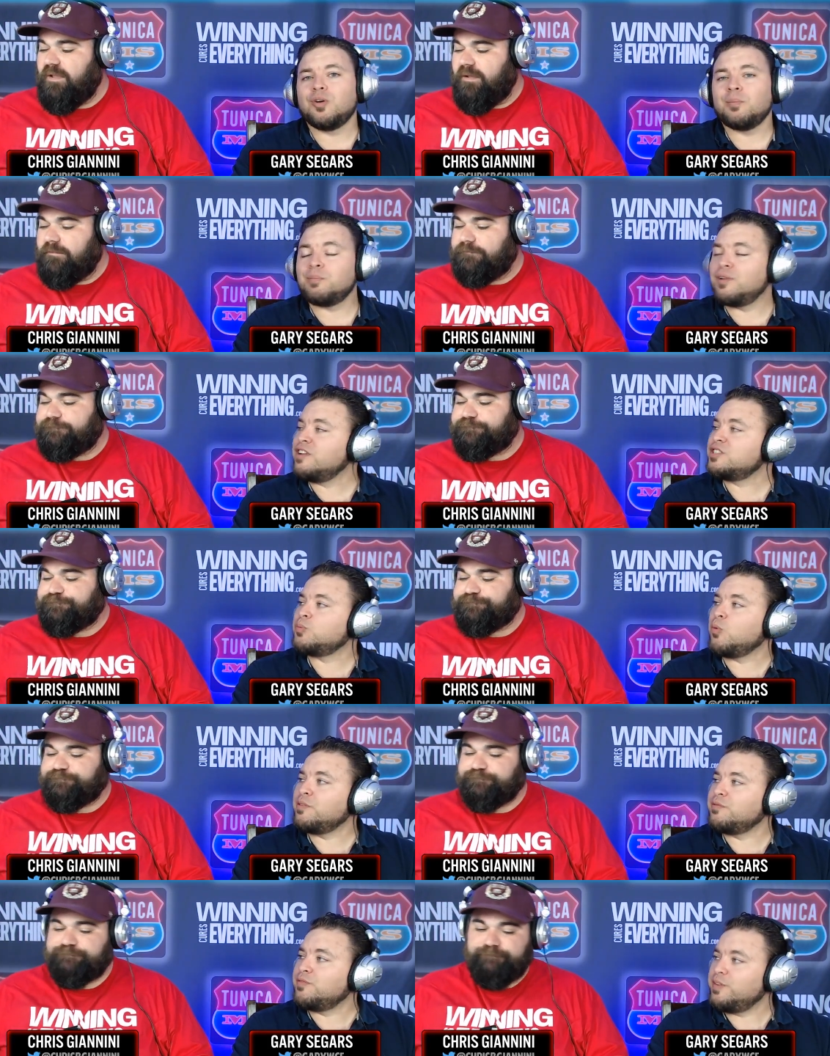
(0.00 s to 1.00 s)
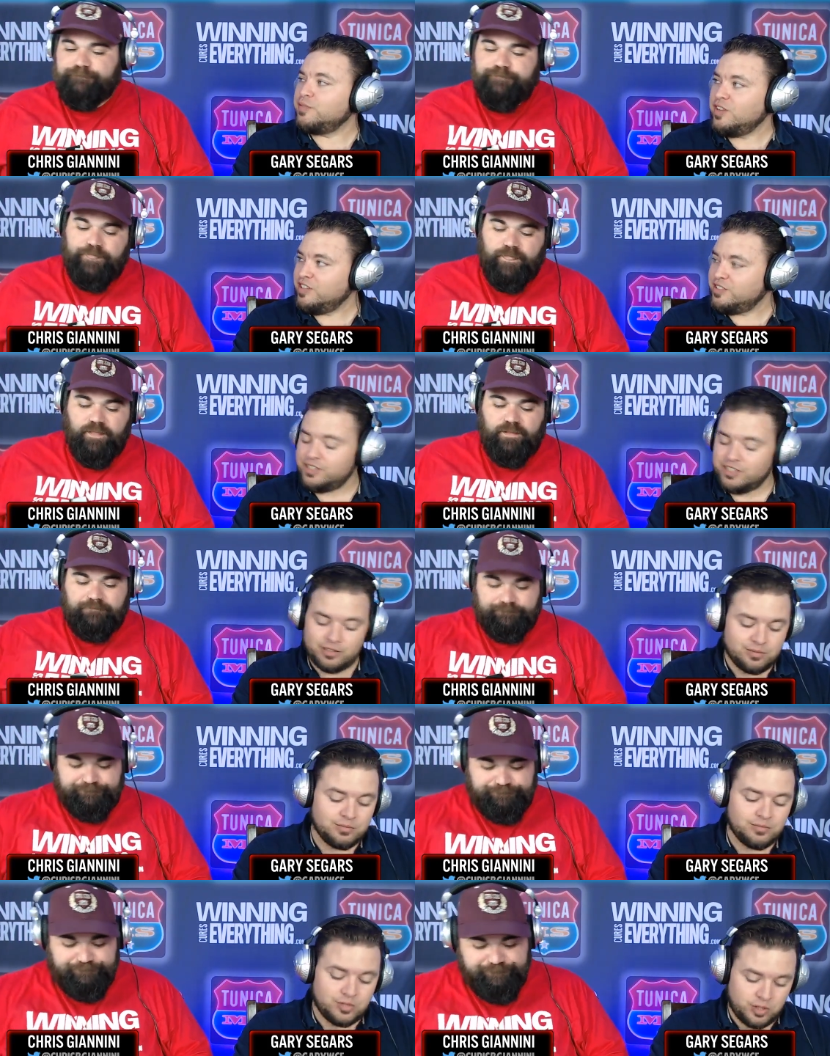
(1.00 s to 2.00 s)
Speaker 1: +150 this year.
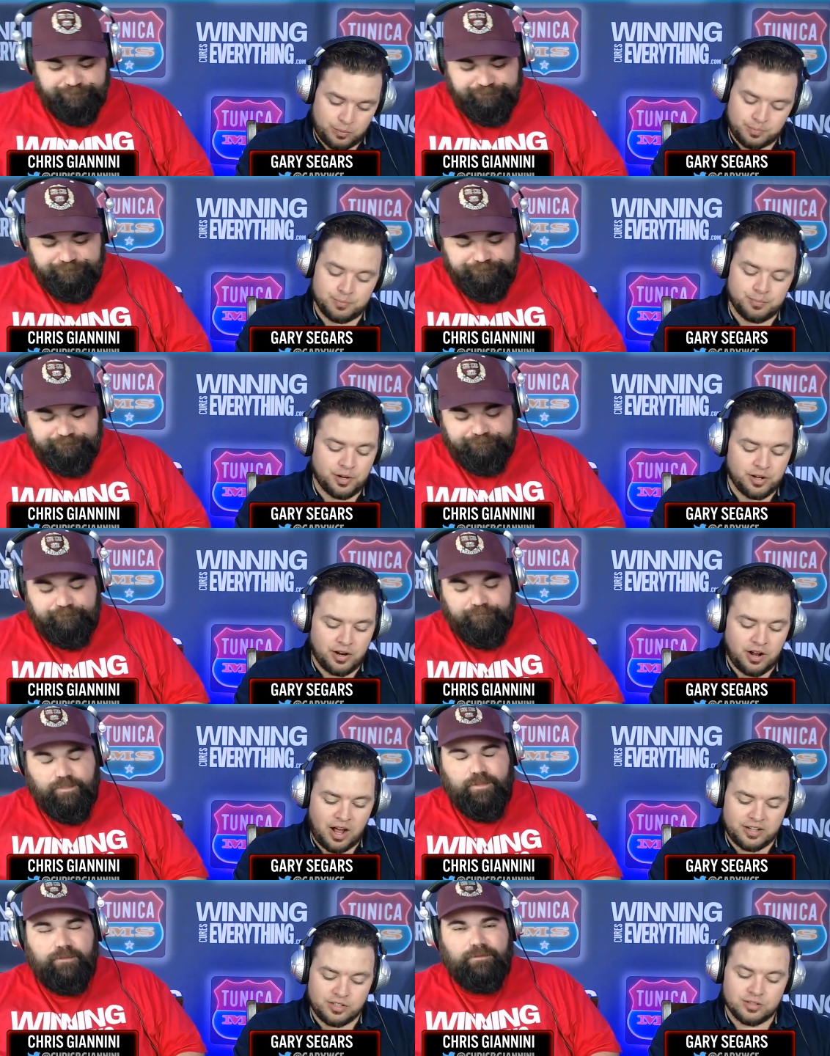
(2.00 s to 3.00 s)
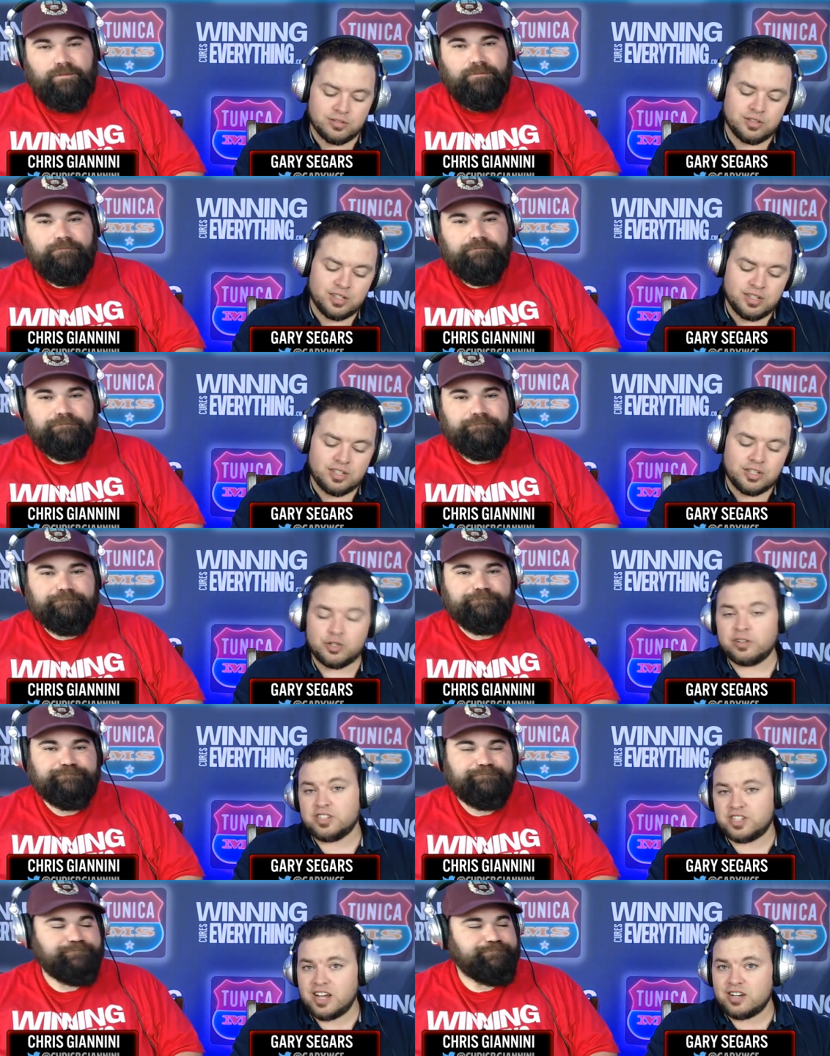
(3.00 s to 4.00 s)
So pretty good odds. Strength of
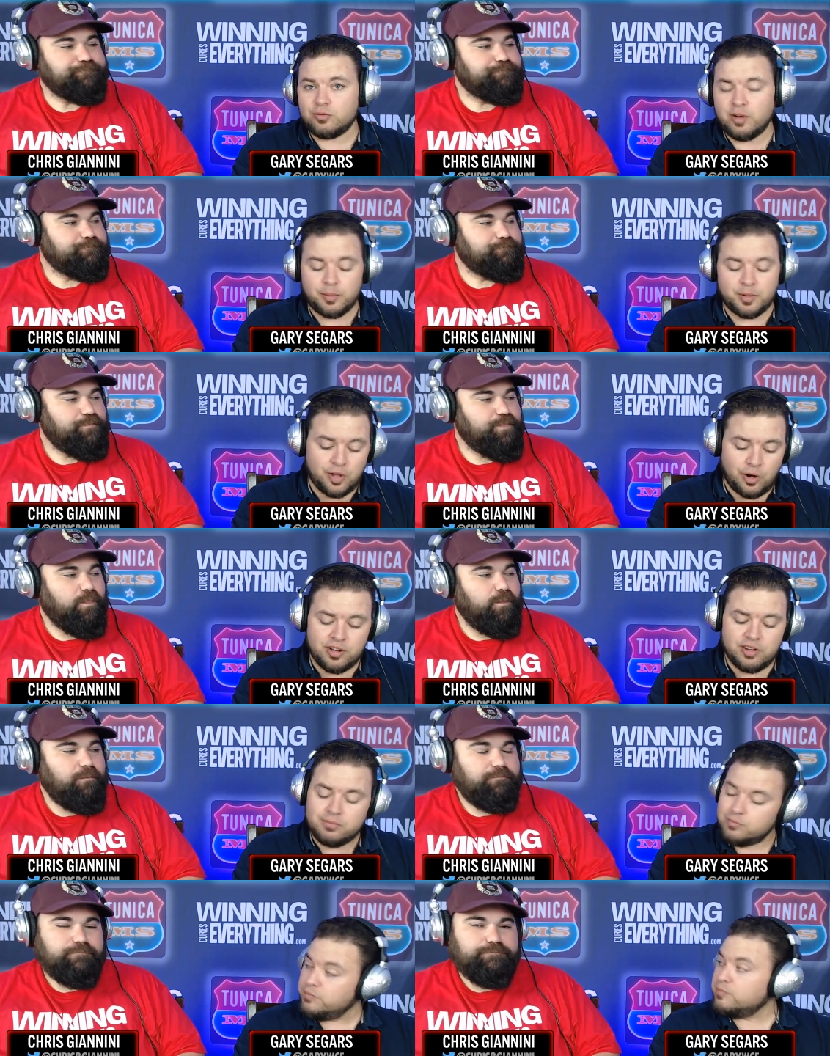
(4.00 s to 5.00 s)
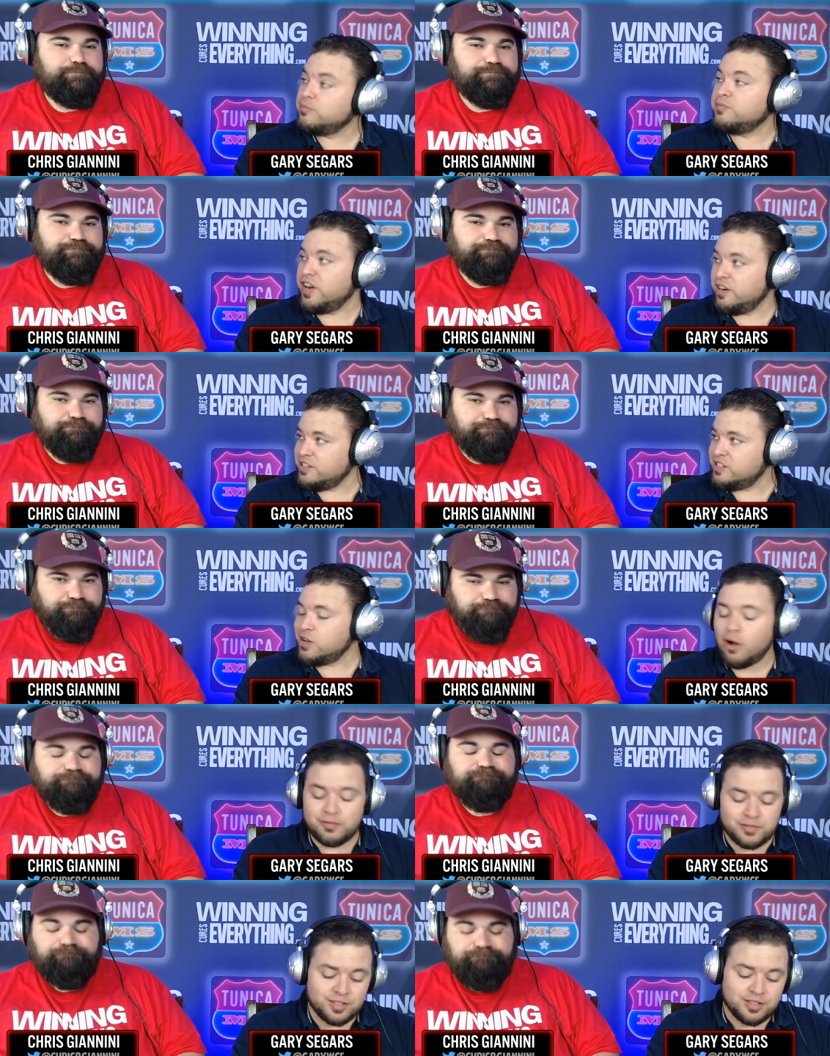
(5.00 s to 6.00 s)
schedule, number 30, fairly
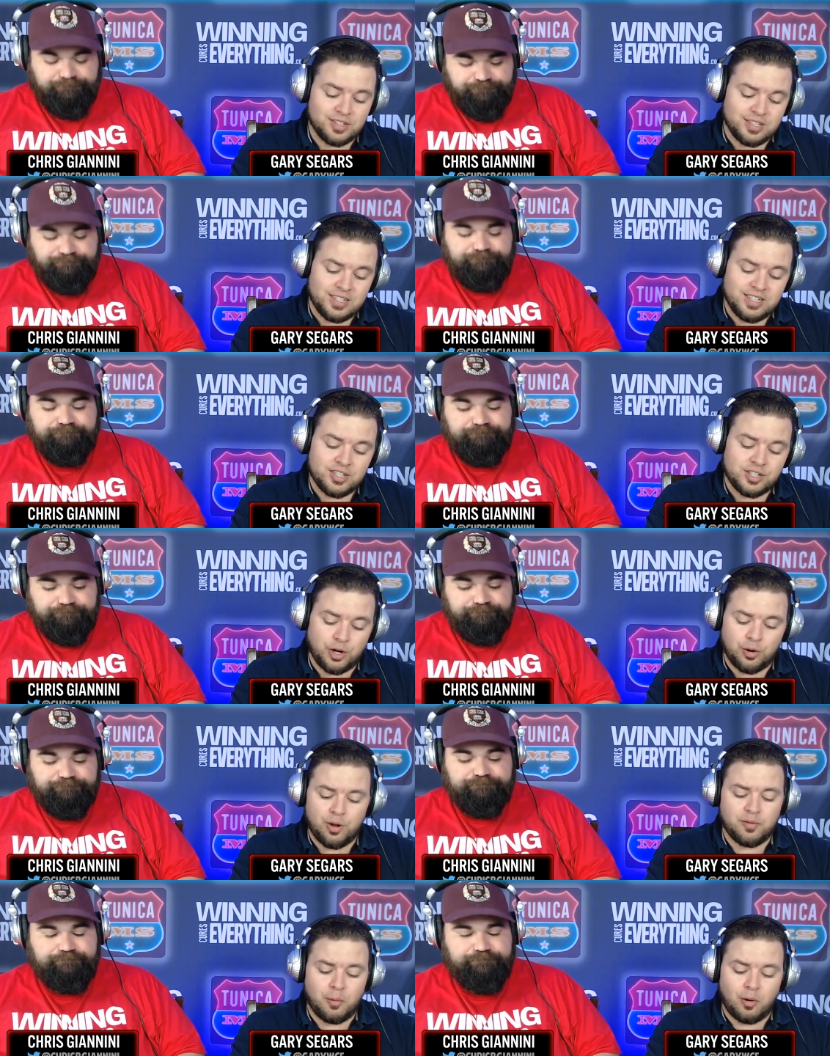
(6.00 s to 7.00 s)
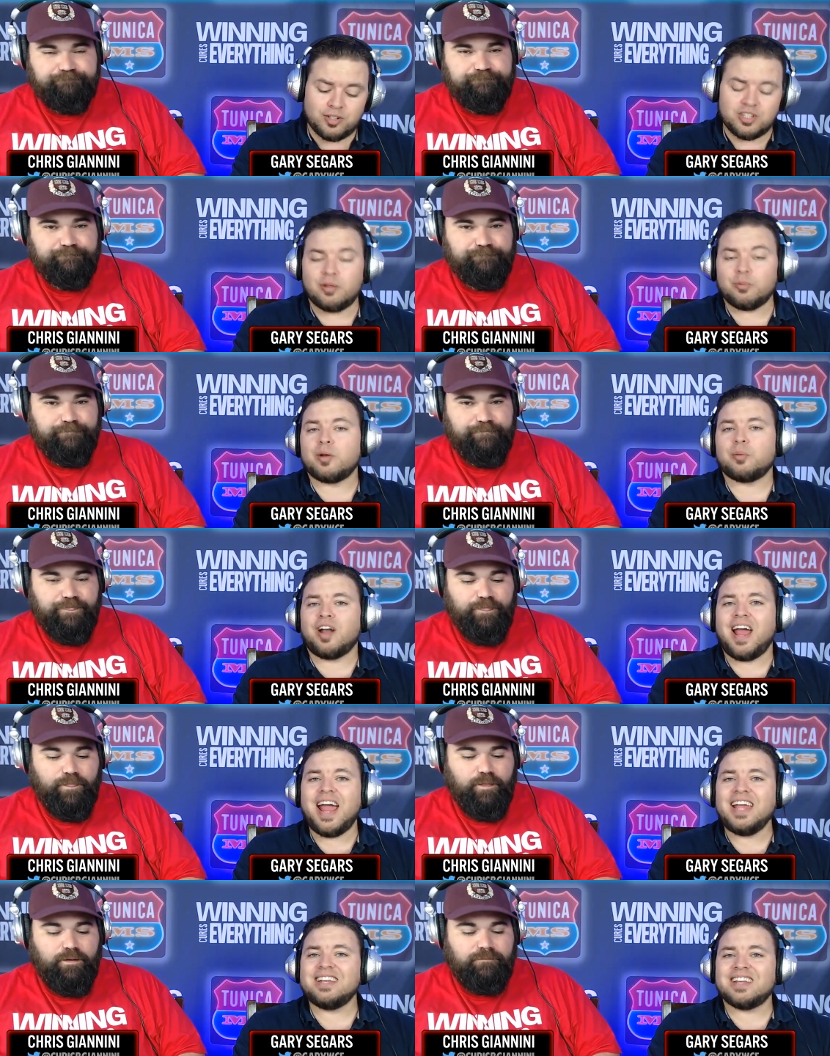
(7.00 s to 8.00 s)
soft. Turnover margin, they were number
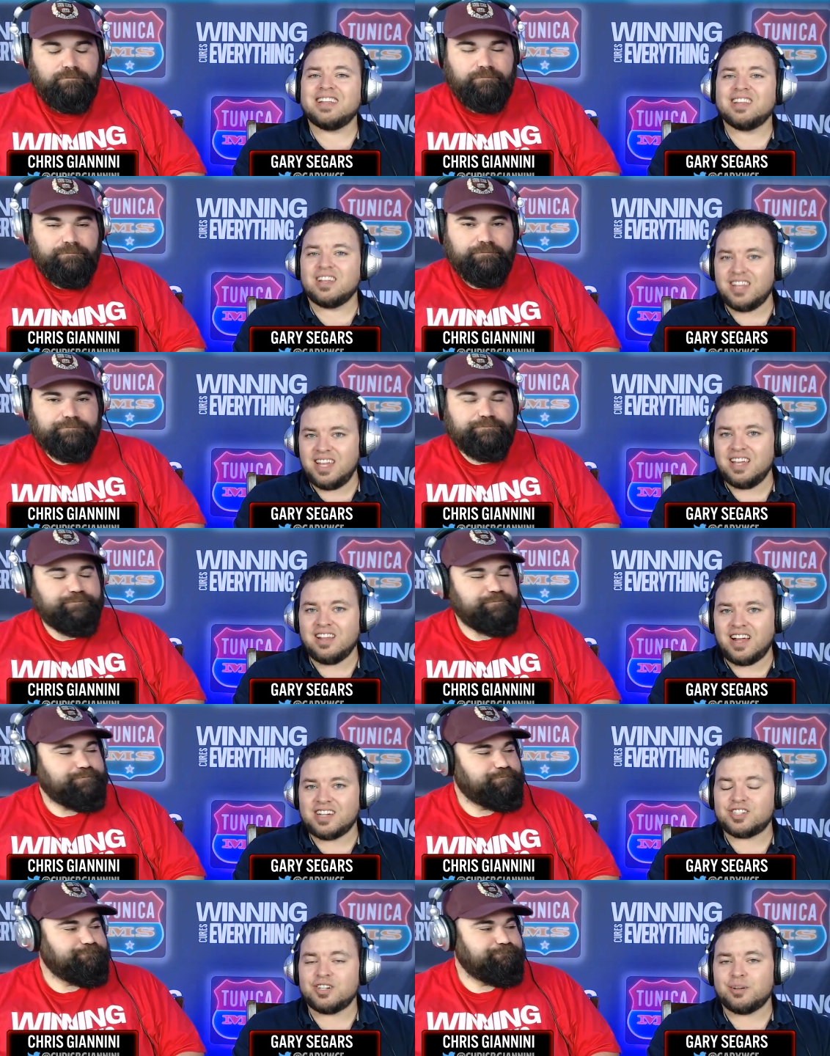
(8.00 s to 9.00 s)
8 in the league last year at